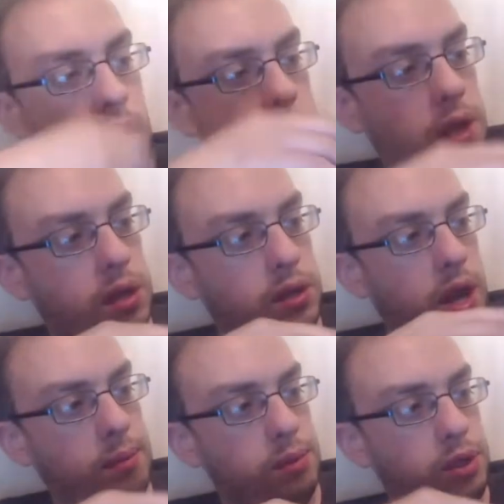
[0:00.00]
this
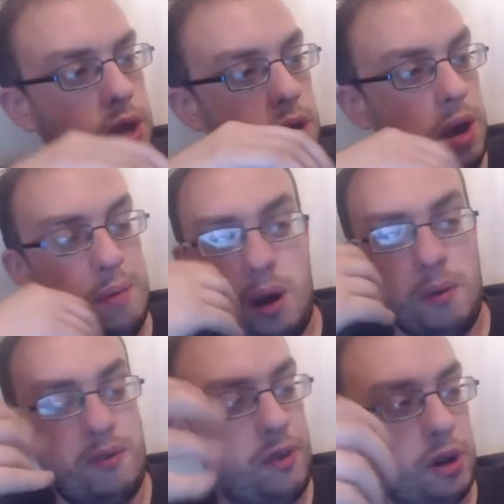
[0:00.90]
um, shirt. I'm
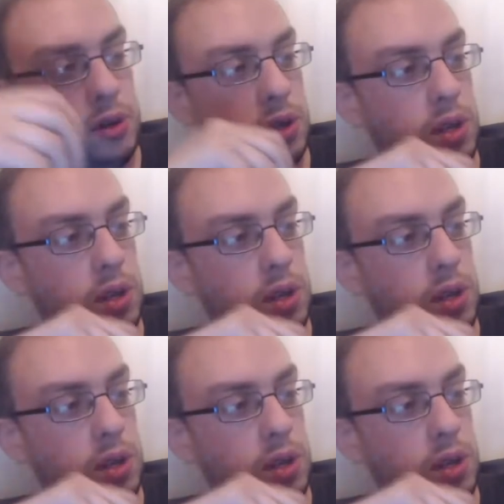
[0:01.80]
not fussed on the